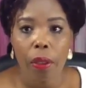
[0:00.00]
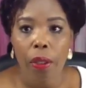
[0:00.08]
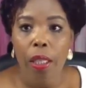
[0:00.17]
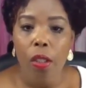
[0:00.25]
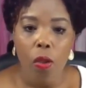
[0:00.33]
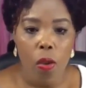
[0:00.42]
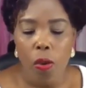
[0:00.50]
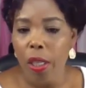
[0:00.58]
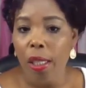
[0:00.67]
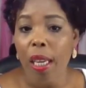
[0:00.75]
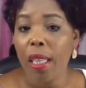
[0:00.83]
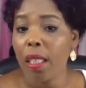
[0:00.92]
All right, so you
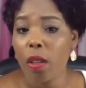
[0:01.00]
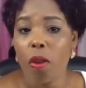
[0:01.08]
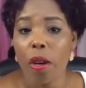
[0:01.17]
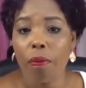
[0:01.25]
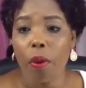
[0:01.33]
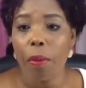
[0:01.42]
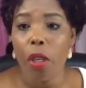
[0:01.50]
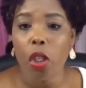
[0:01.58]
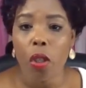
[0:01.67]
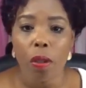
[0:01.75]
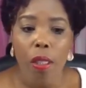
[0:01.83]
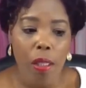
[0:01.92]
just enter your
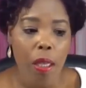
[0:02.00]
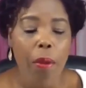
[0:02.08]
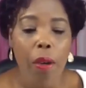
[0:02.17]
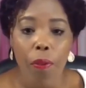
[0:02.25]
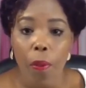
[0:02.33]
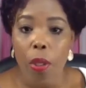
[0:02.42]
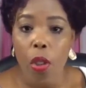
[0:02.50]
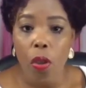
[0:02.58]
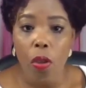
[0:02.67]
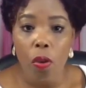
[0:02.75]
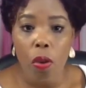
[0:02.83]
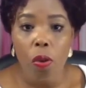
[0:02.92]
information, the same
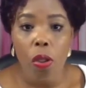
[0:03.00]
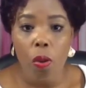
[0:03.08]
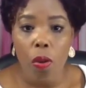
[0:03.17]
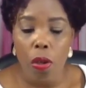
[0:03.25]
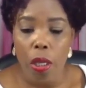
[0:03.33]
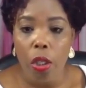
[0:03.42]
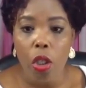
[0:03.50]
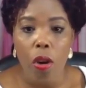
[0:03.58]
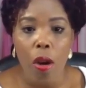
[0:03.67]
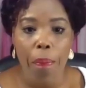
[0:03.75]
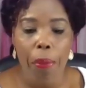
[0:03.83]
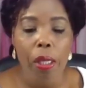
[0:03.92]
information you use to create
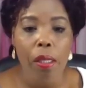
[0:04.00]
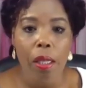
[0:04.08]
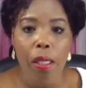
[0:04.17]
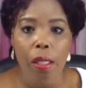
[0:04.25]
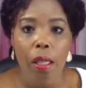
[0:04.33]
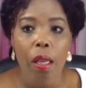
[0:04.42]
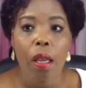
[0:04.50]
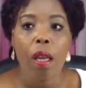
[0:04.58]
your business.